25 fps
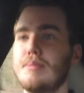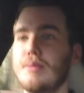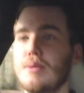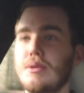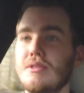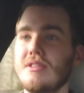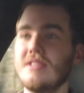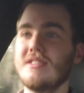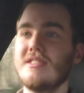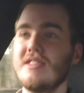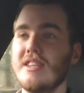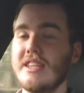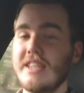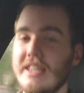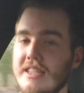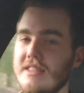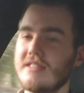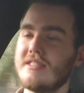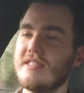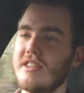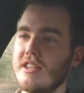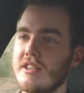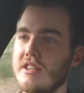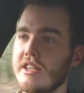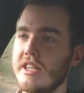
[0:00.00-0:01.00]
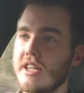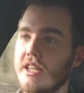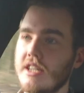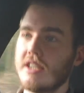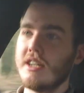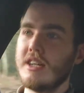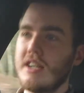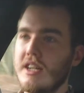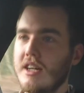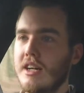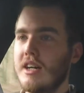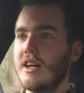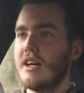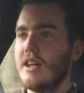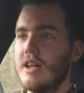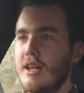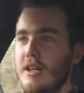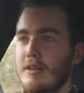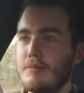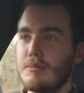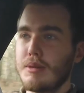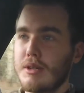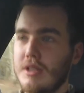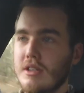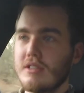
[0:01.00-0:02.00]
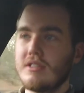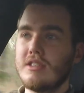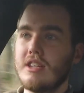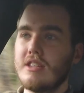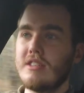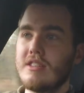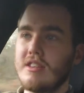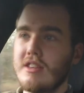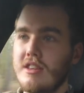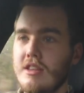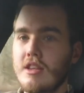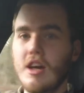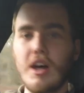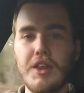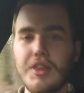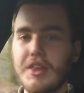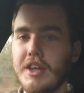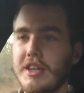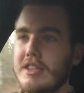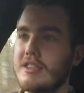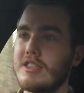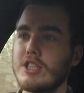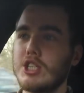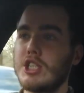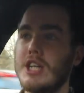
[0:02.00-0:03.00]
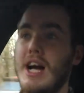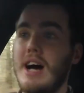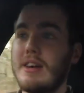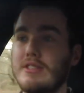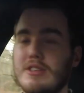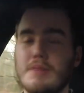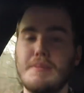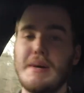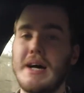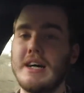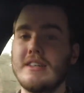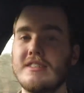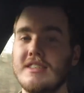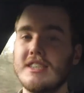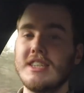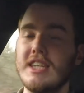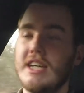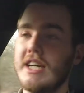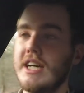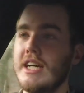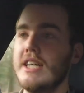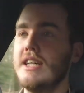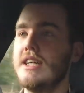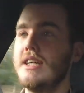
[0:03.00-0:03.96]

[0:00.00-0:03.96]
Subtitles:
brought into the interior, because there's nothing to shout about in here.